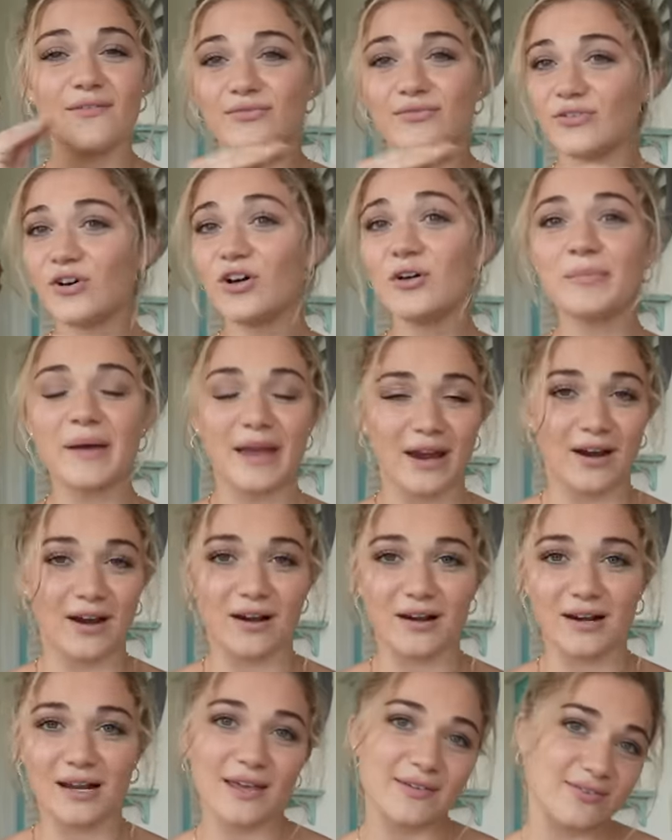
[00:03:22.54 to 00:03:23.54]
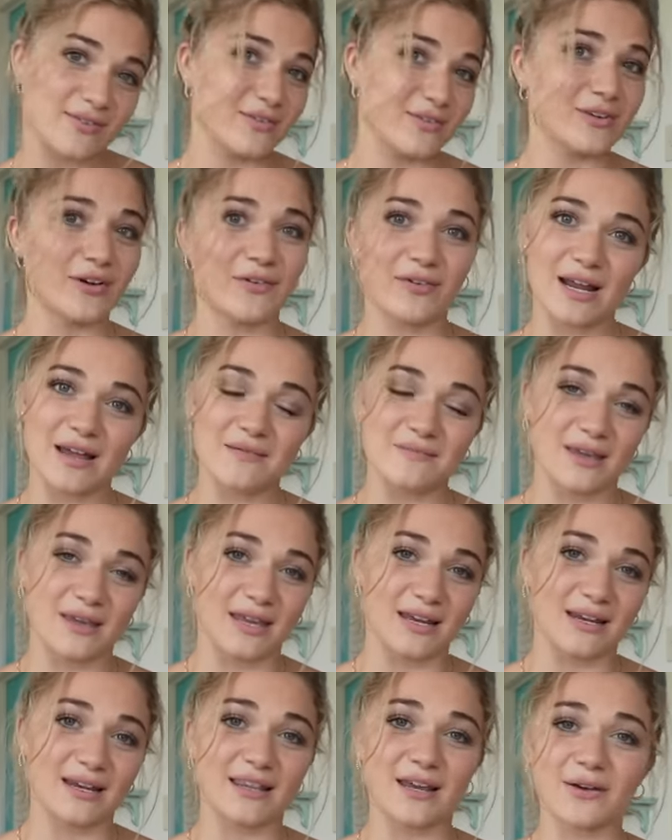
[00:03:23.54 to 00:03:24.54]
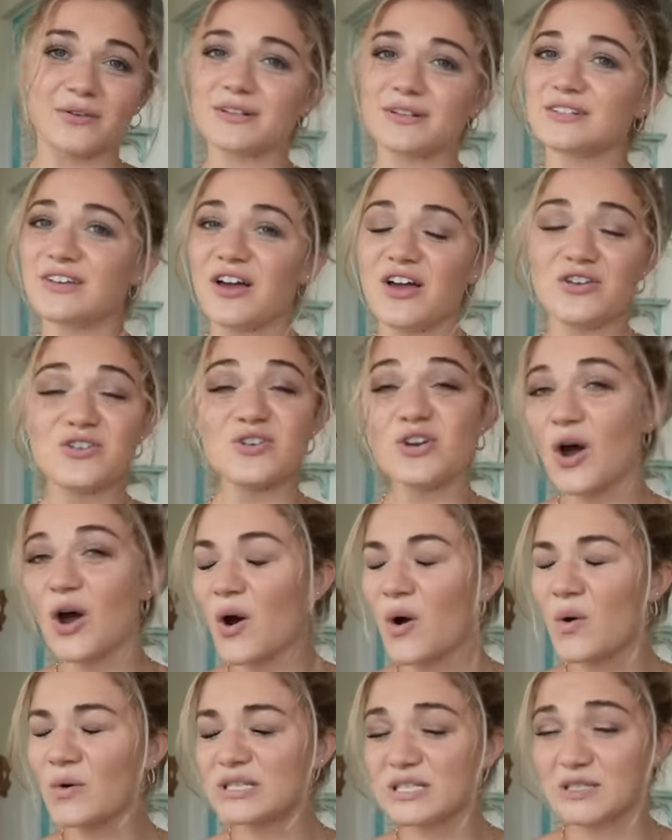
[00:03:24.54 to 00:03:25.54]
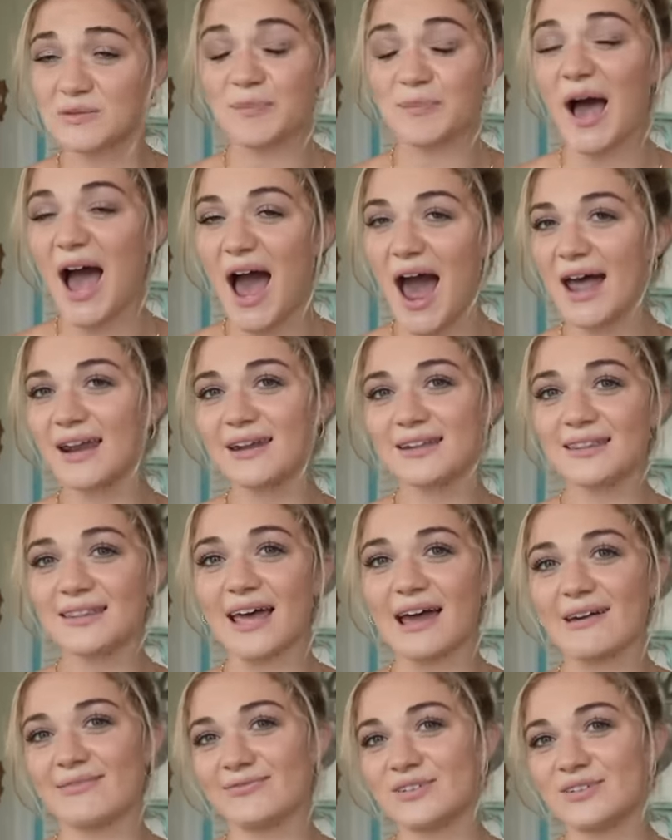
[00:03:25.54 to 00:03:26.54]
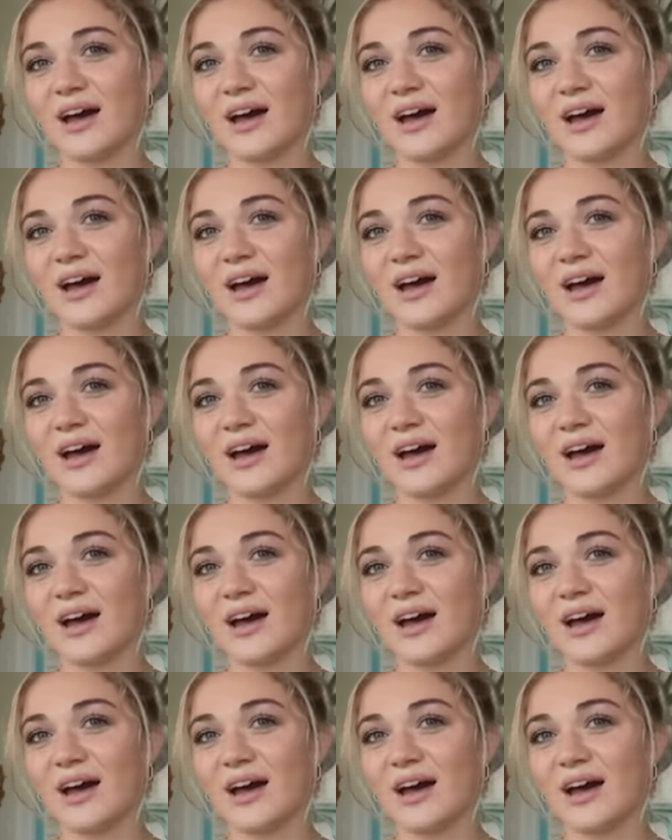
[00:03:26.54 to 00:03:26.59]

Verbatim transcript: Full bare, if you know what I mean. There was no spot left